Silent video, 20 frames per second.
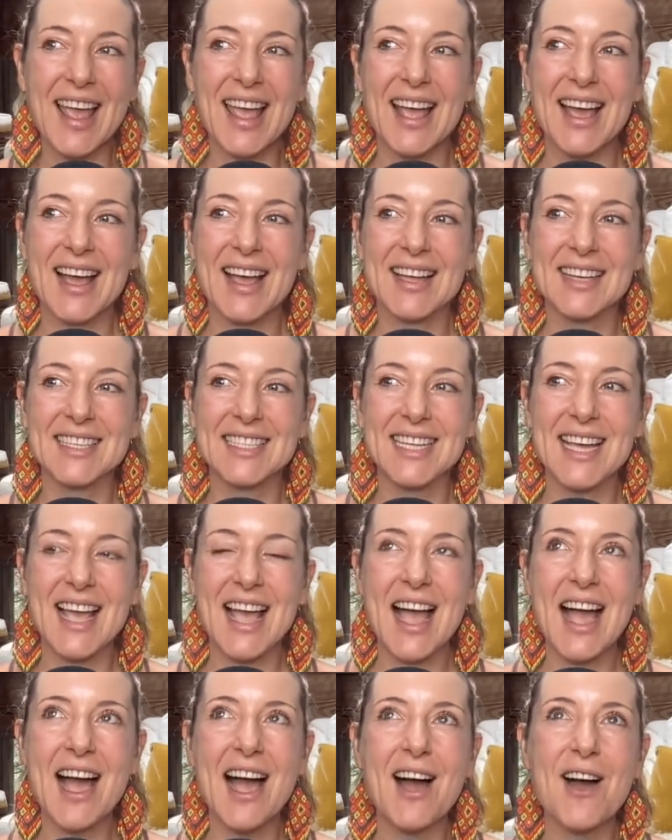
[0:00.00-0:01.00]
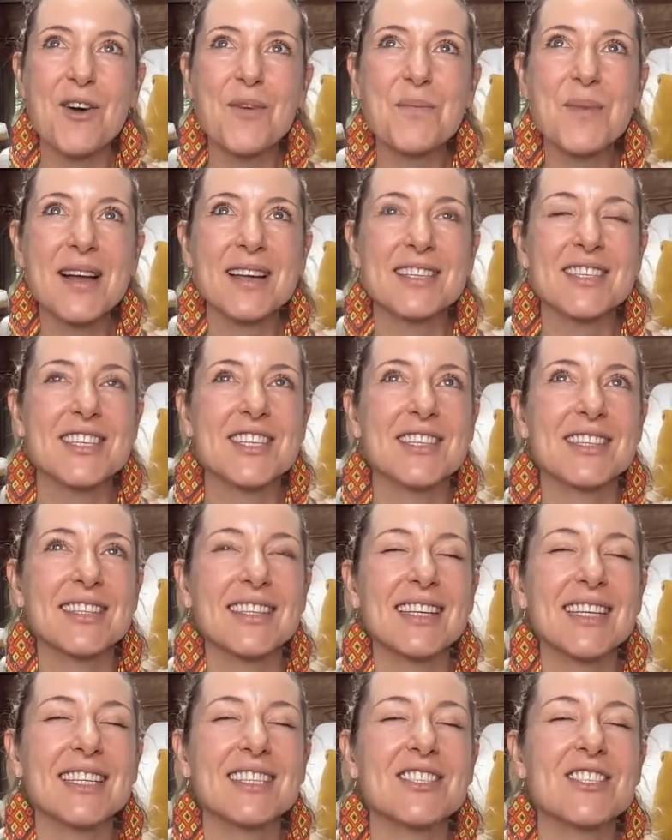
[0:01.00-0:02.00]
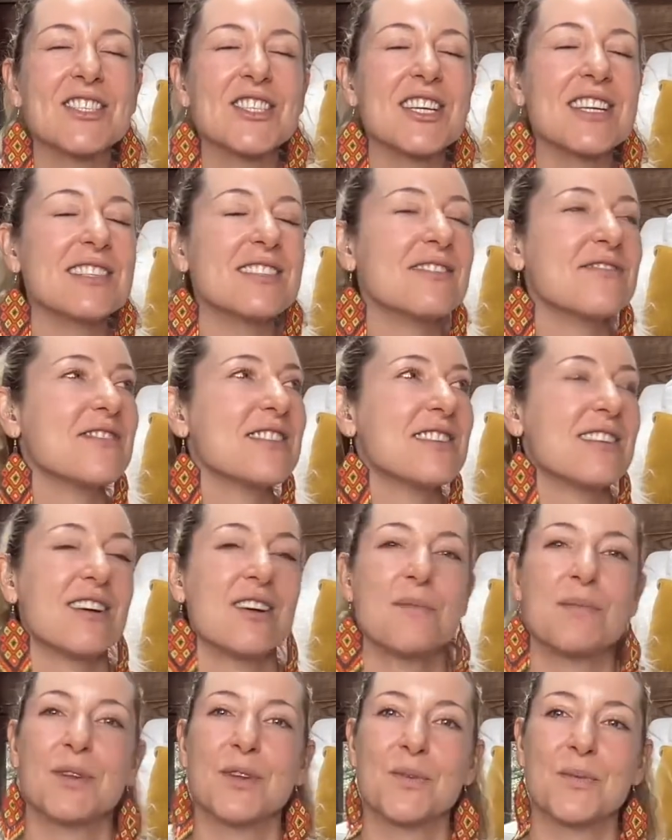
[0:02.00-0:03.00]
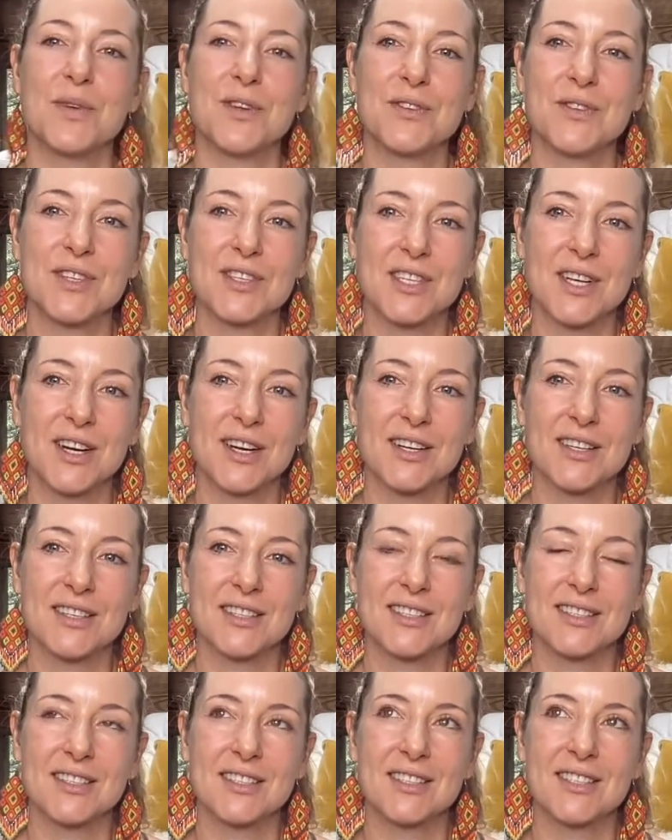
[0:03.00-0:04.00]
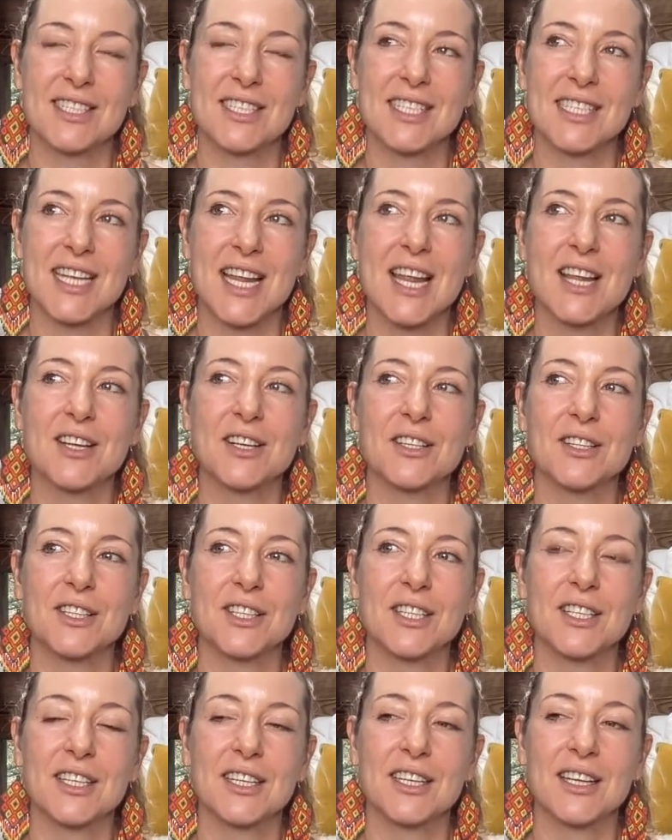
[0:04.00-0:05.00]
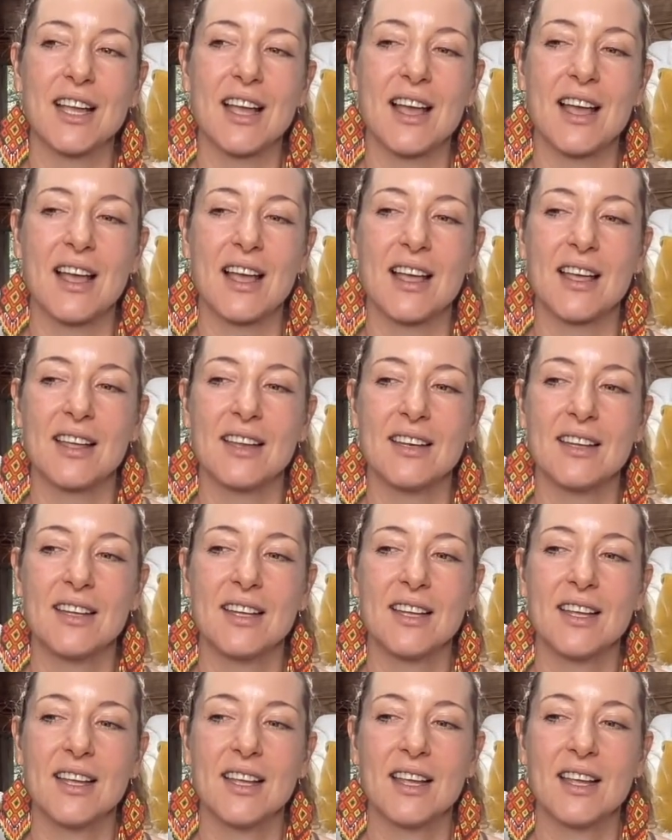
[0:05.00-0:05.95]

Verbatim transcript: and how much it's just phenomenal when you start to take a look at